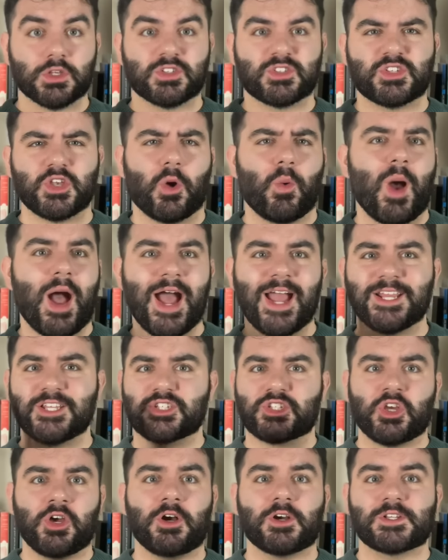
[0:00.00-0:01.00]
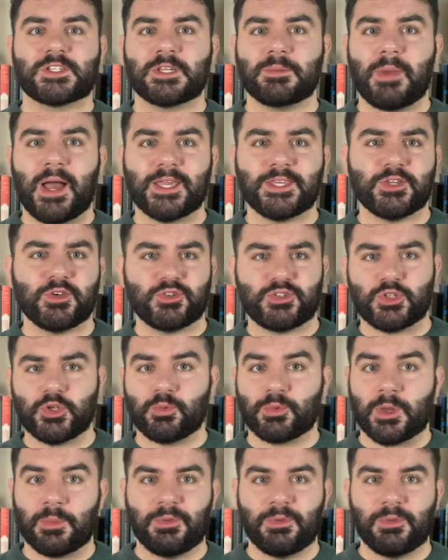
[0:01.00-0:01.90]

So I took to my YouTube